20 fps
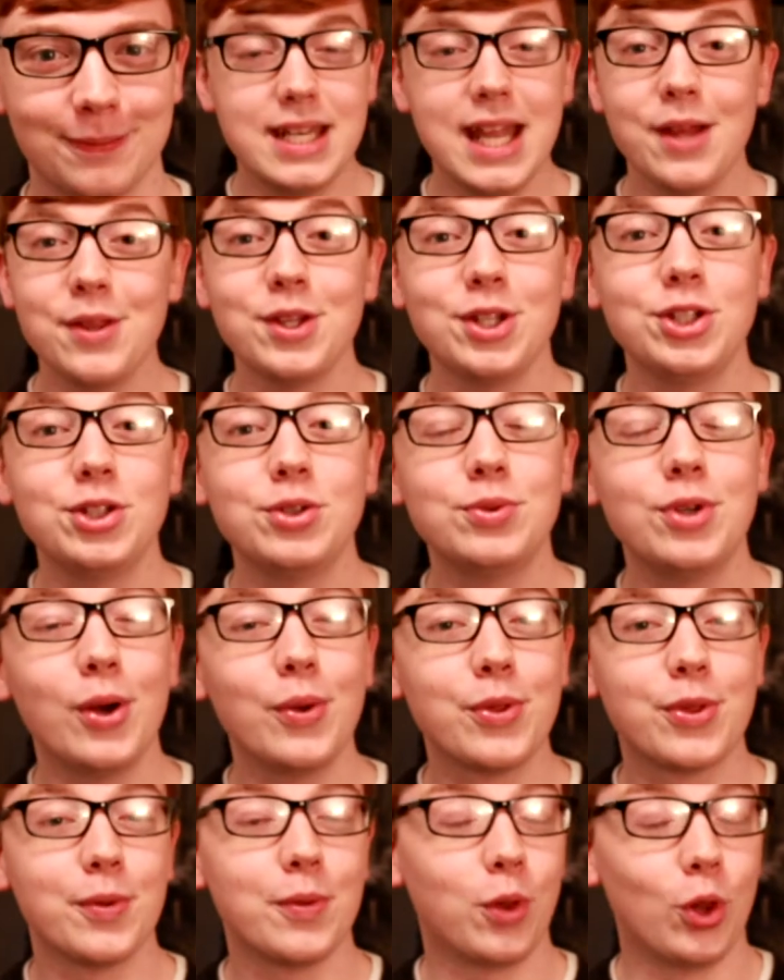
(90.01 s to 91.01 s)
Now that you
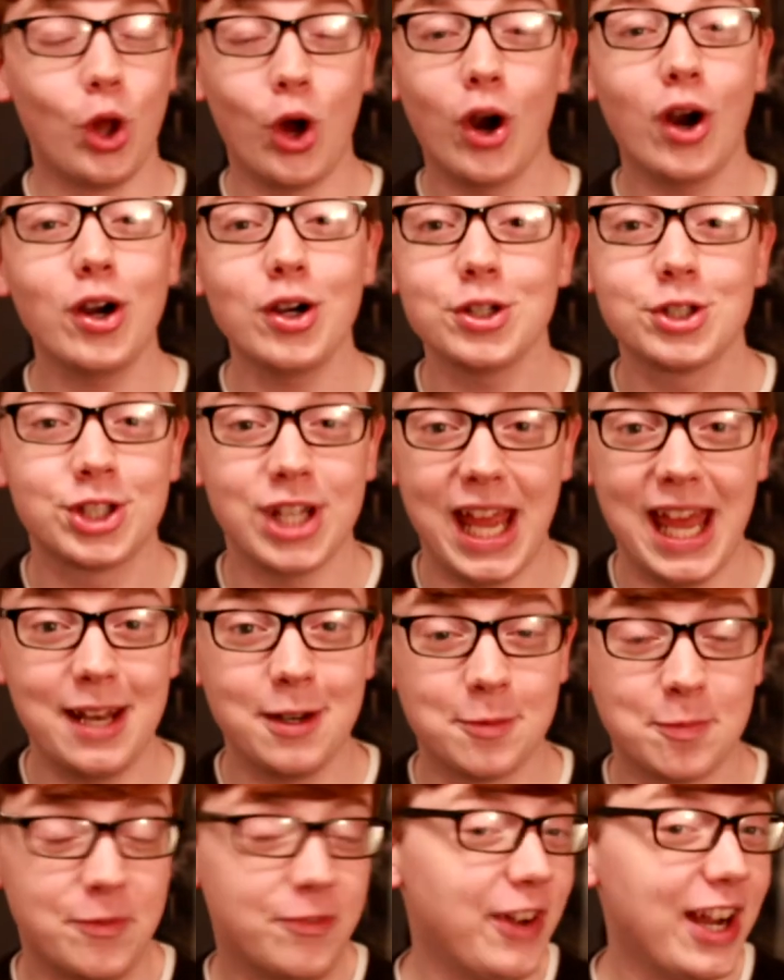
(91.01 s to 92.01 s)
know the large
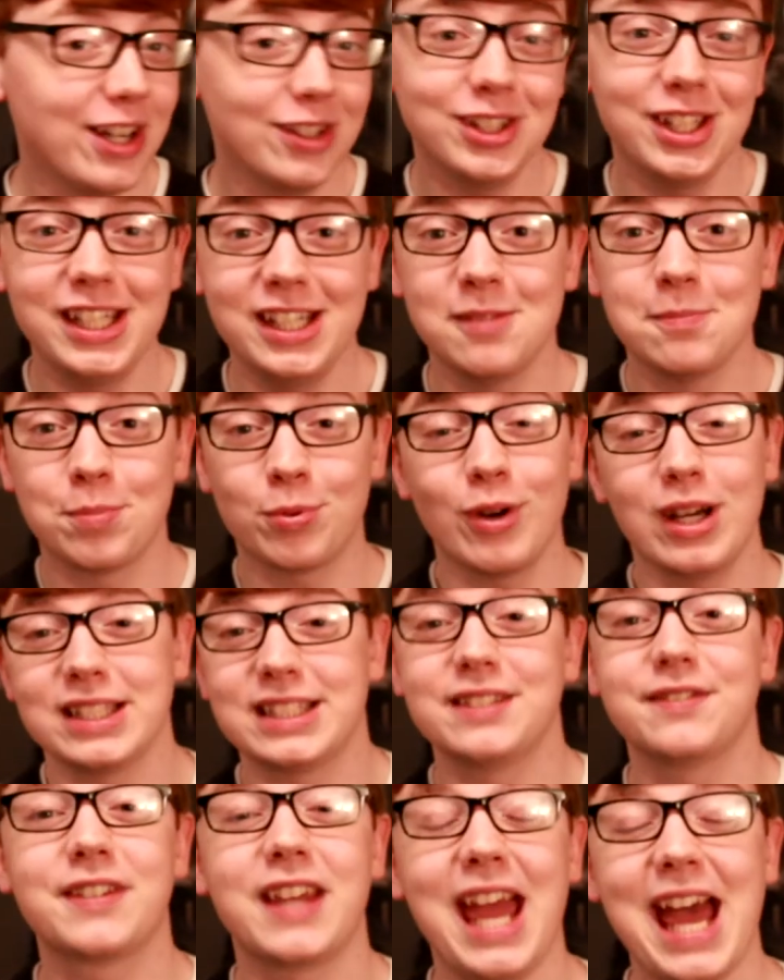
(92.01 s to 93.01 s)
and fairly
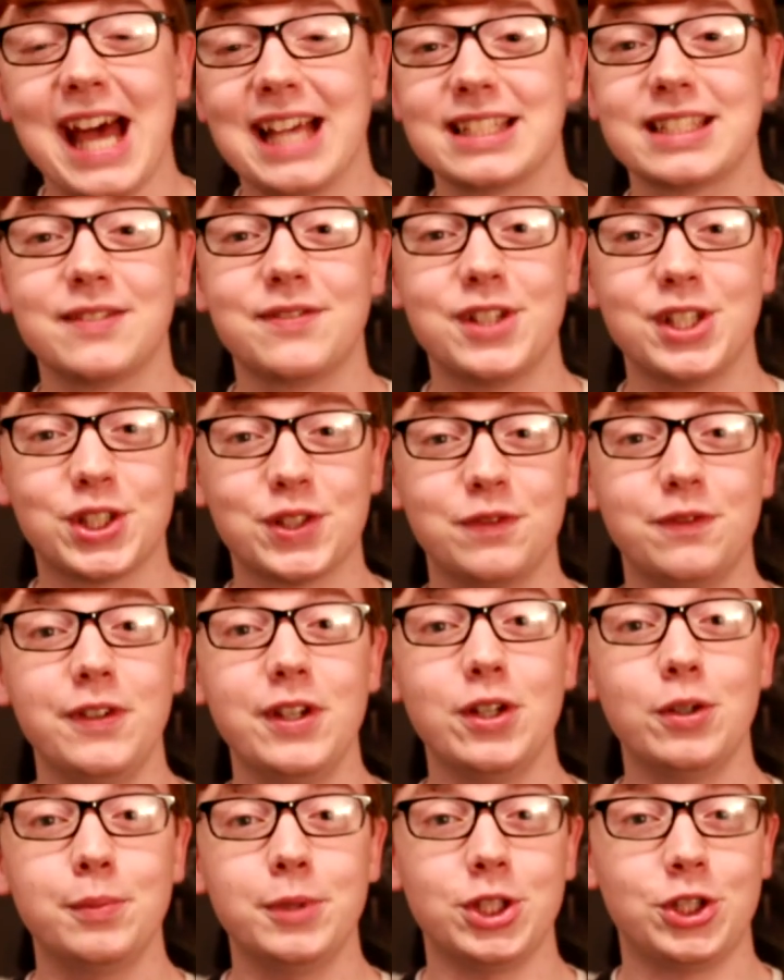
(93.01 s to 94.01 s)
impressive cast of this
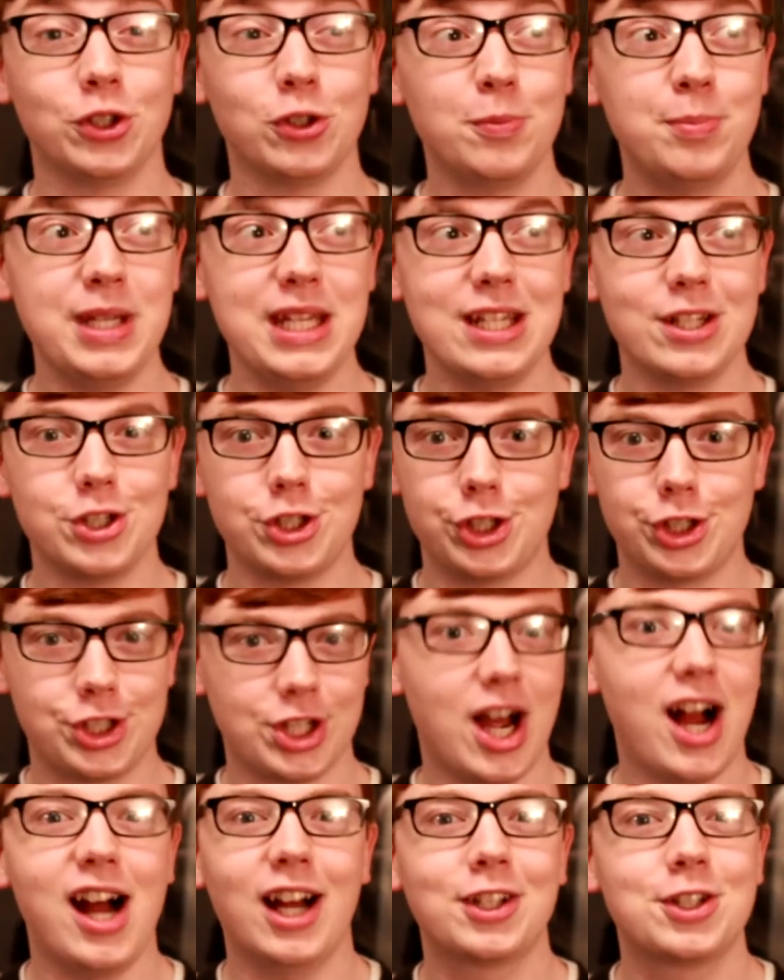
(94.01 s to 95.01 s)
film, you'll be
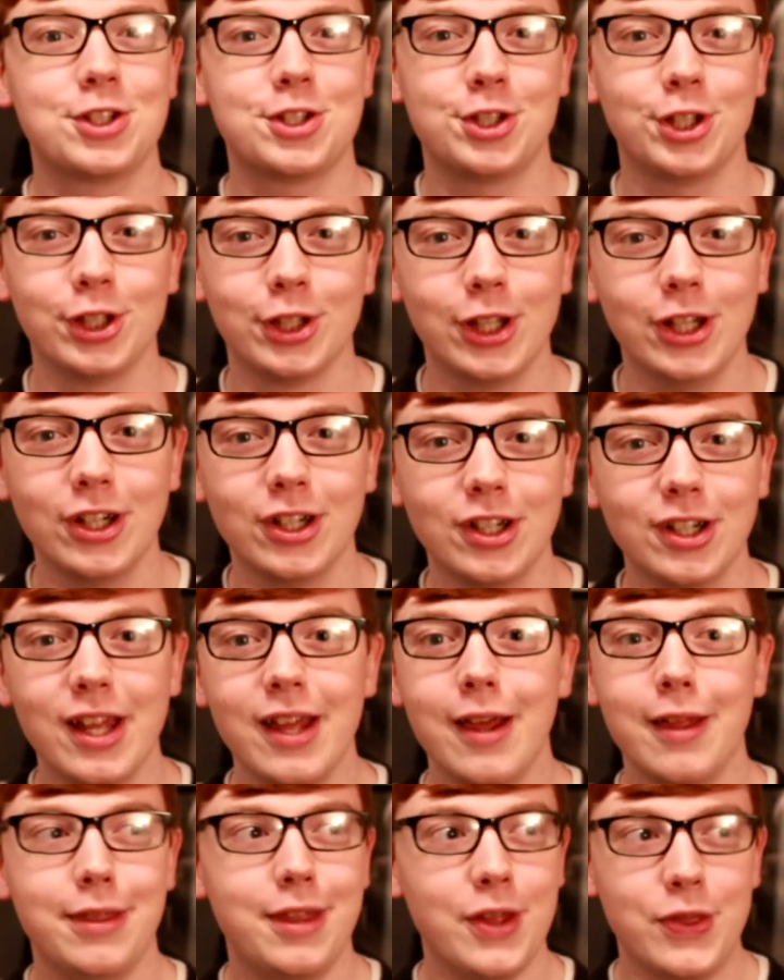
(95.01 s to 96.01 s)
shocked to
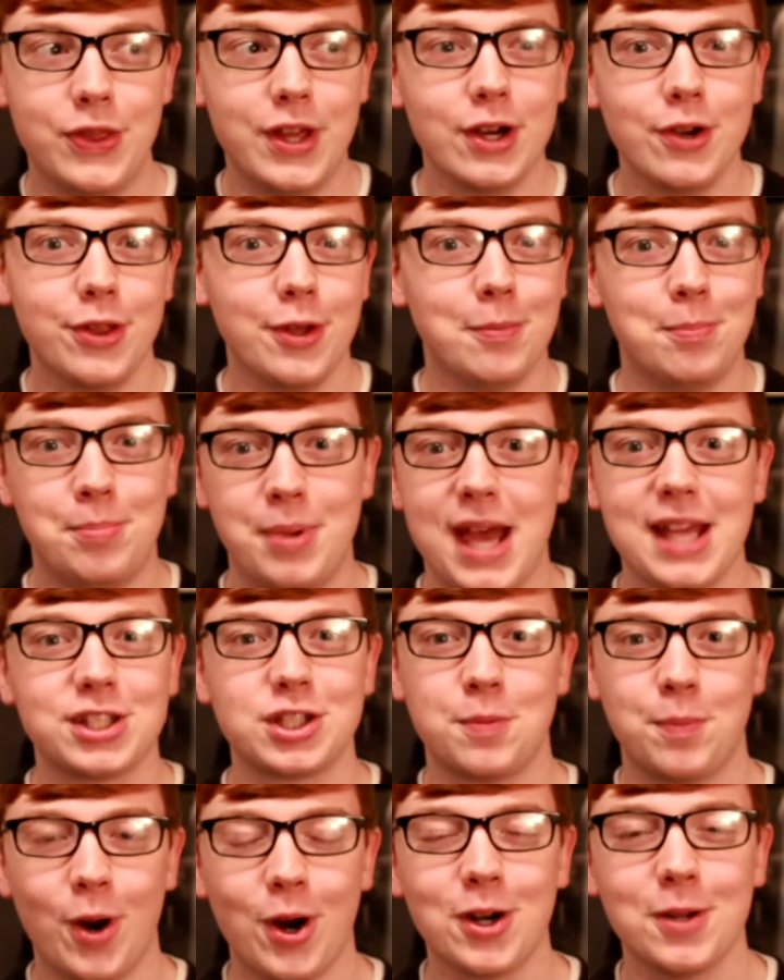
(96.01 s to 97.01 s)
learn that they're the
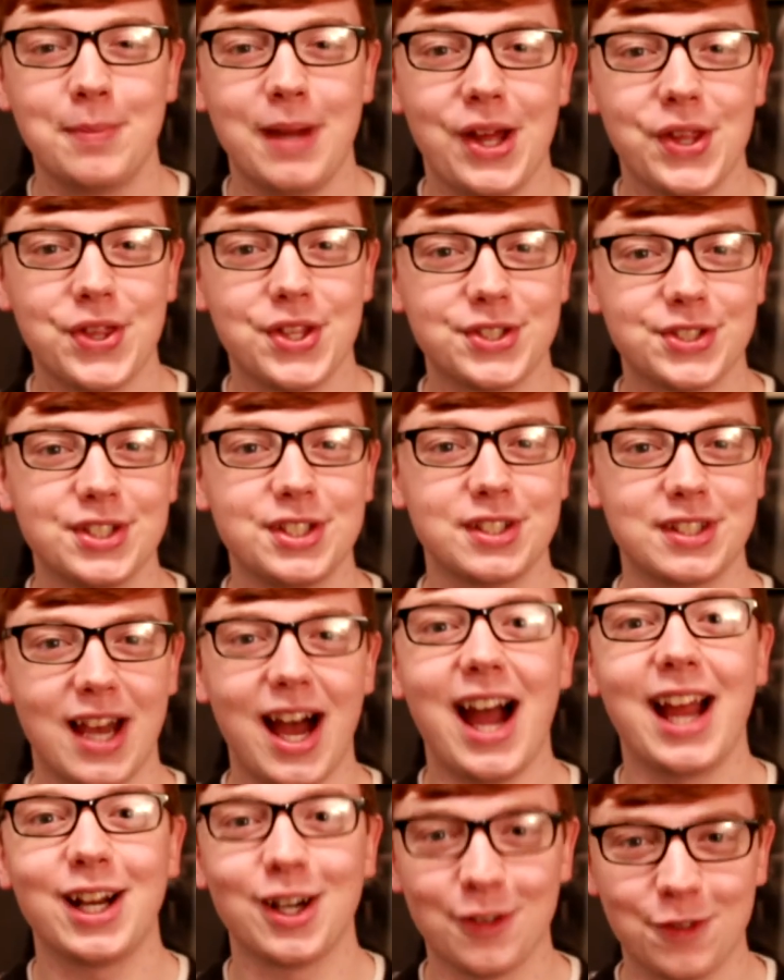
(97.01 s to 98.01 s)
best part about this
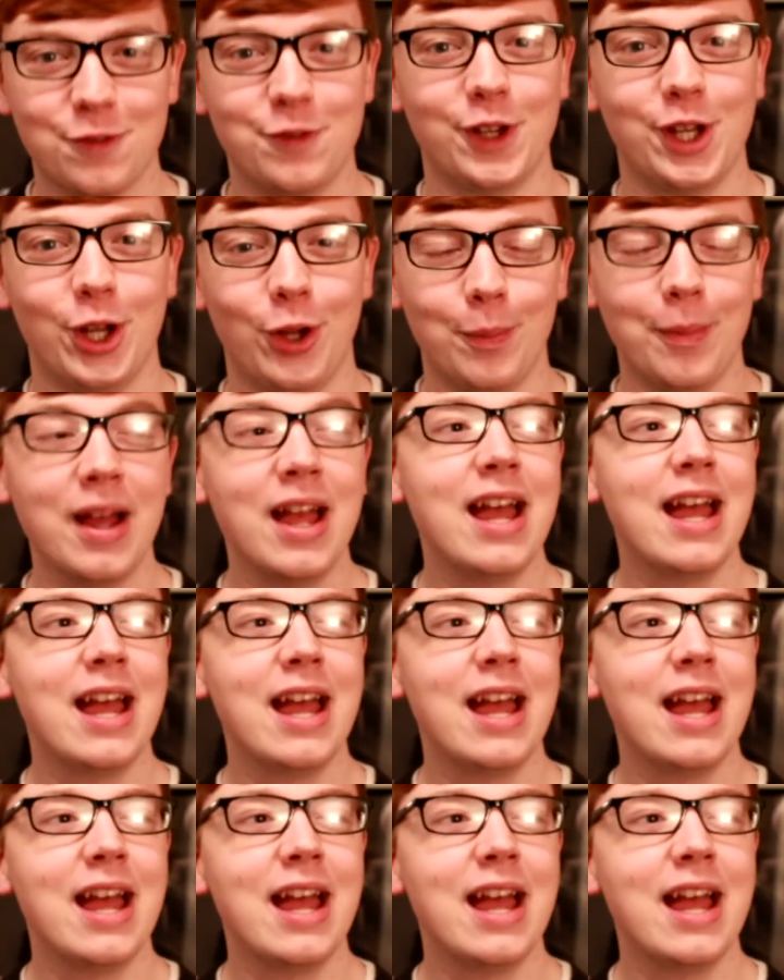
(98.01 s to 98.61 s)
entire film.